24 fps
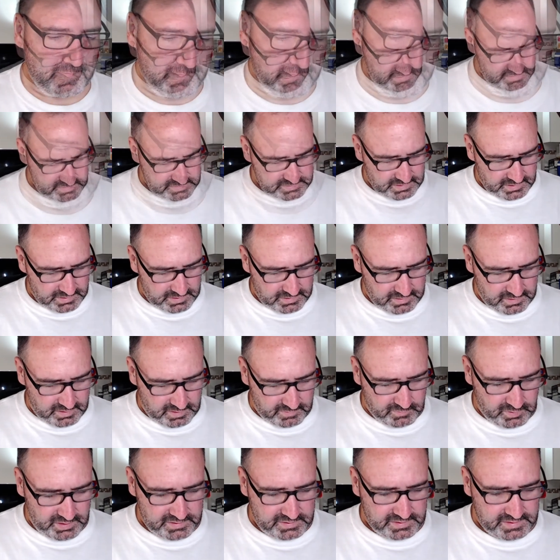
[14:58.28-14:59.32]
So I
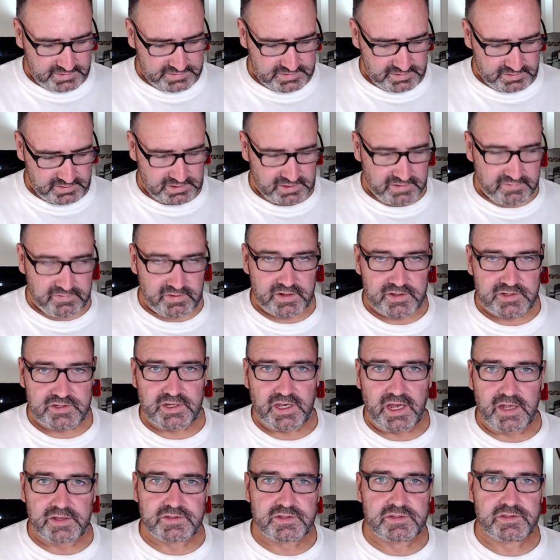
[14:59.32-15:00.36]
might need to give it a
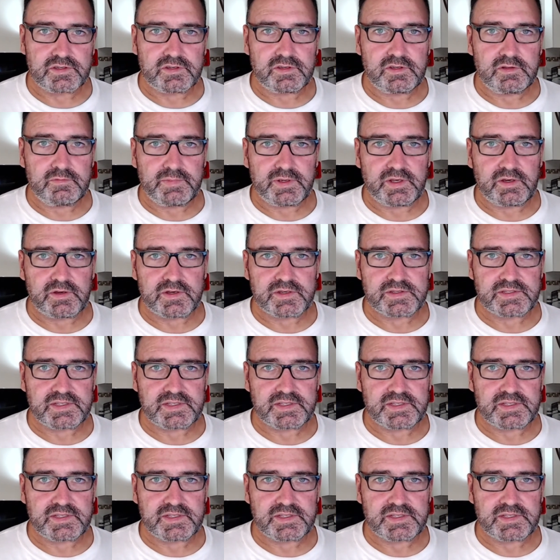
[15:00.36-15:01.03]
charge soon because it